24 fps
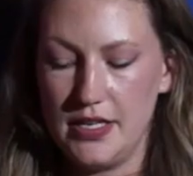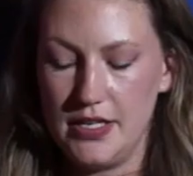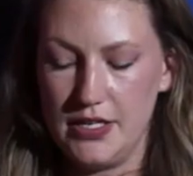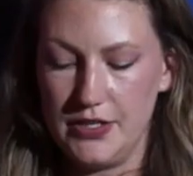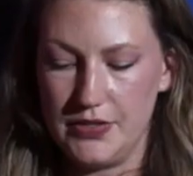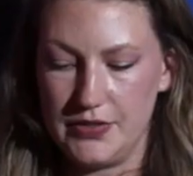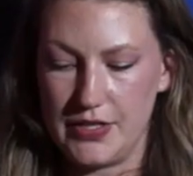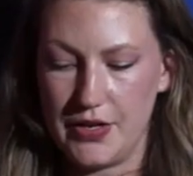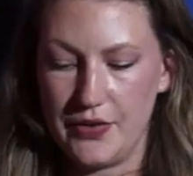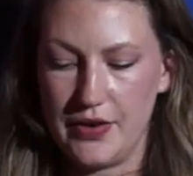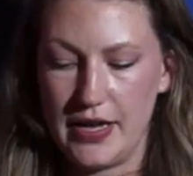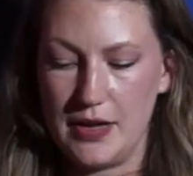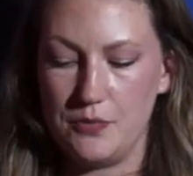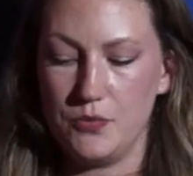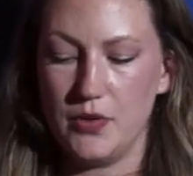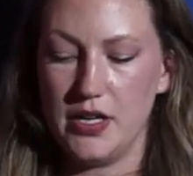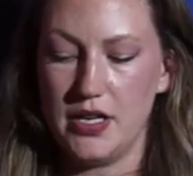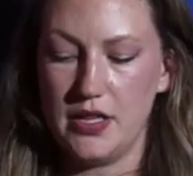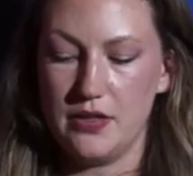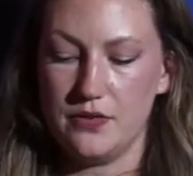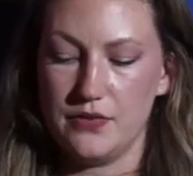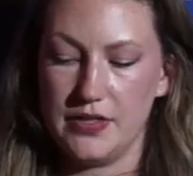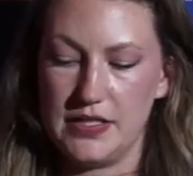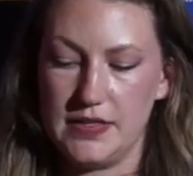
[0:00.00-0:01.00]
So one
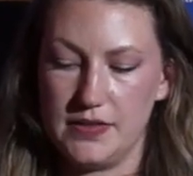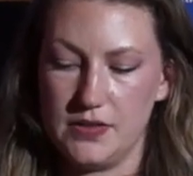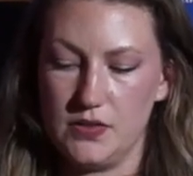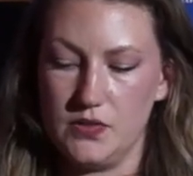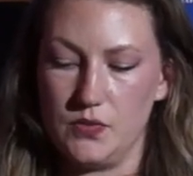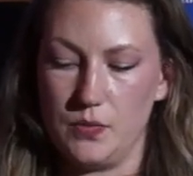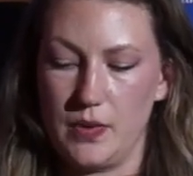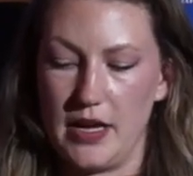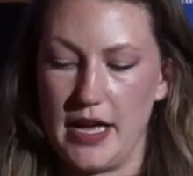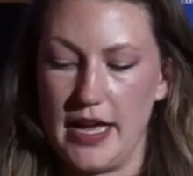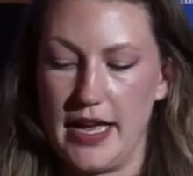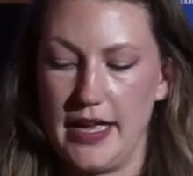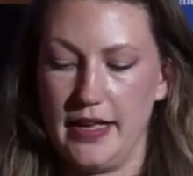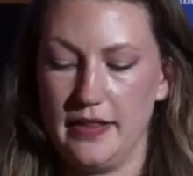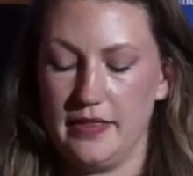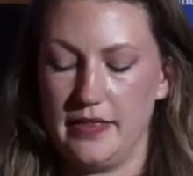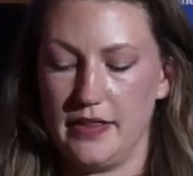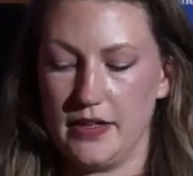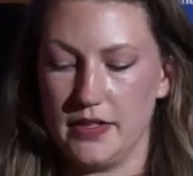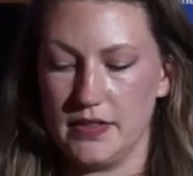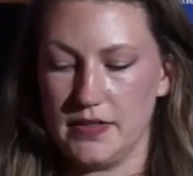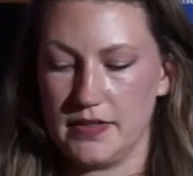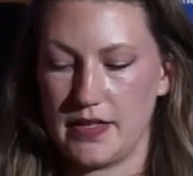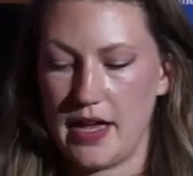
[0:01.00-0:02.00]
of the reasons why
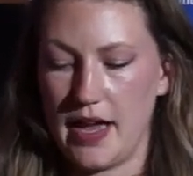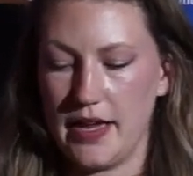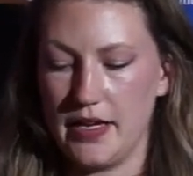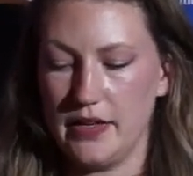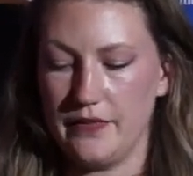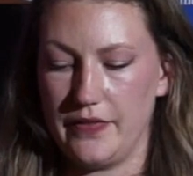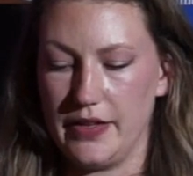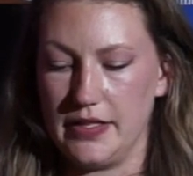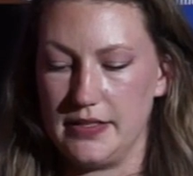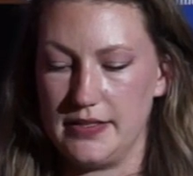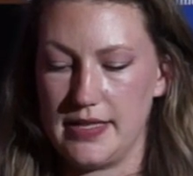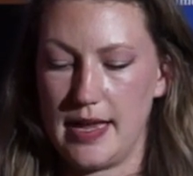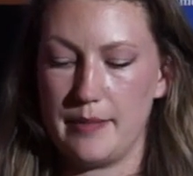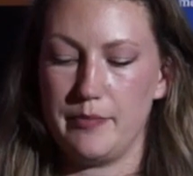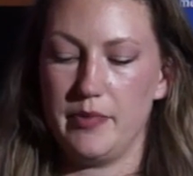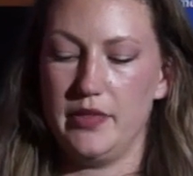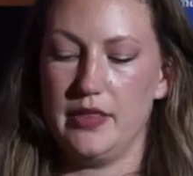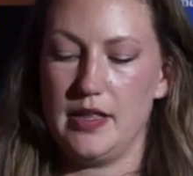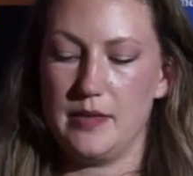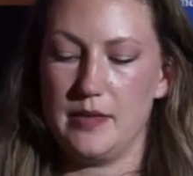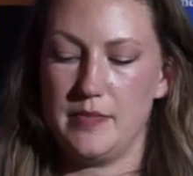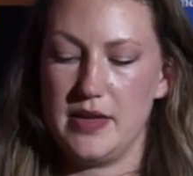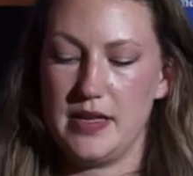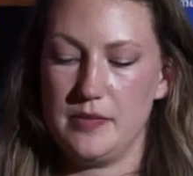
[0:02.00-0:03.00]
there's kind of a depth
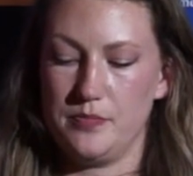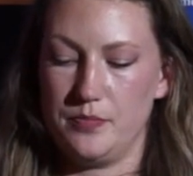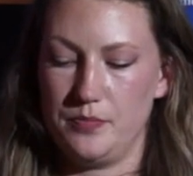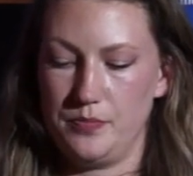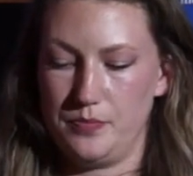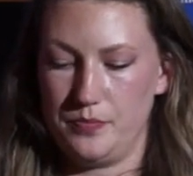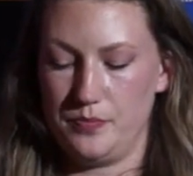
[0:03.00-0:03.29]
limit